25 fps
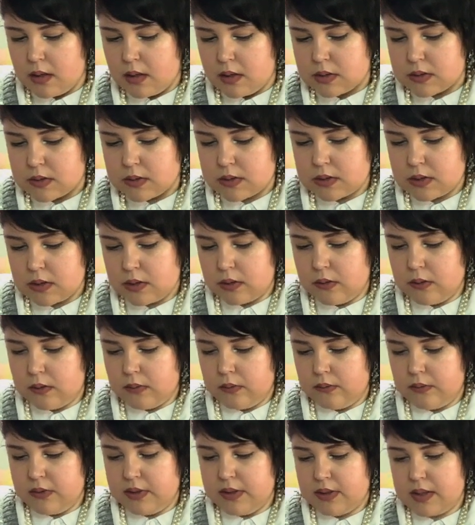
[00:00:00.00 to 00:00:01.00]

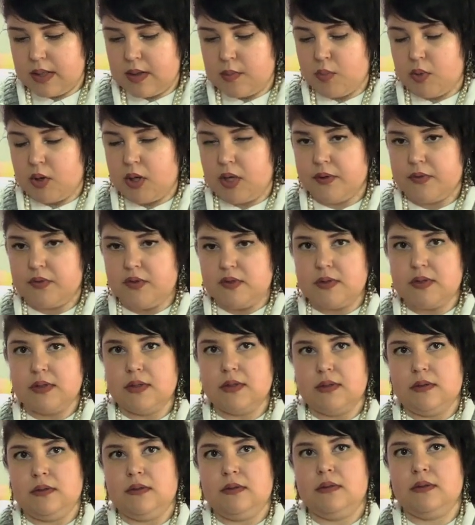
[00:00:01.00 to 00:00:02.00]
So then they brought
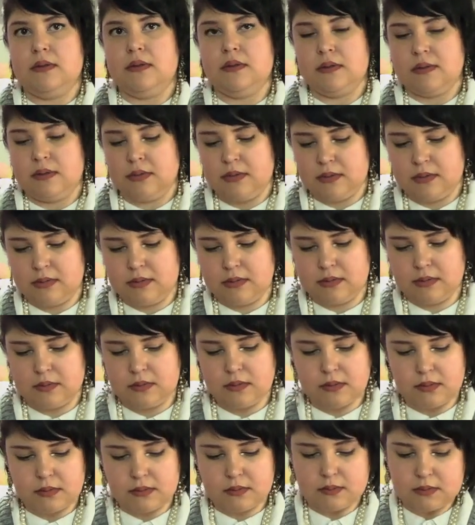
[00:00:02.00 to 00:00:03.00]
the
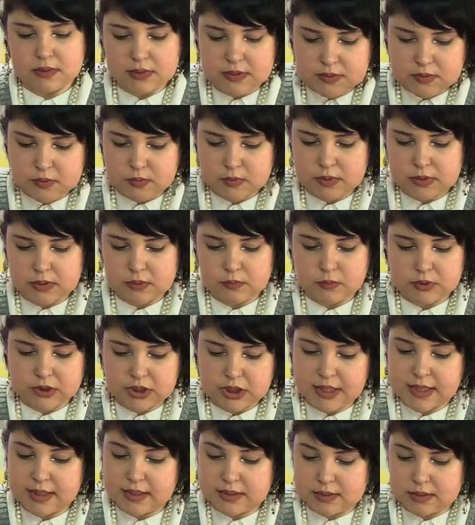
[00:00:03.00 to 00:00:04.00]
this one, which
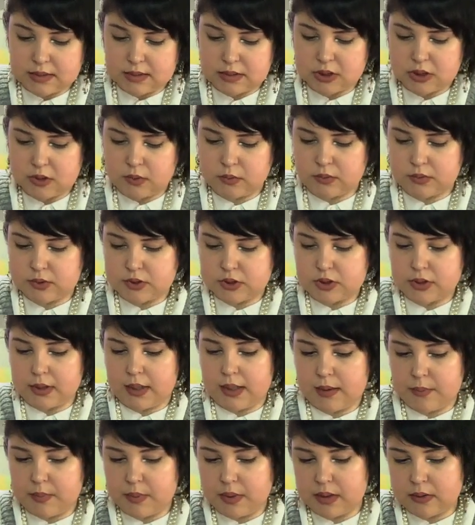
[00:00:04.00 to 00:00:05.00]
has the shoulder
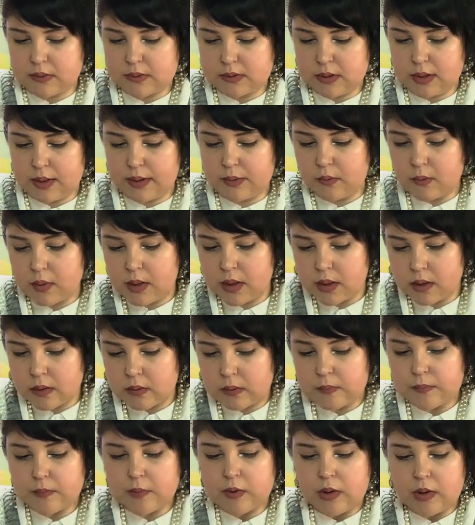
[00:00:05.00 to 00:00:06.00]
strap. And I was like, well,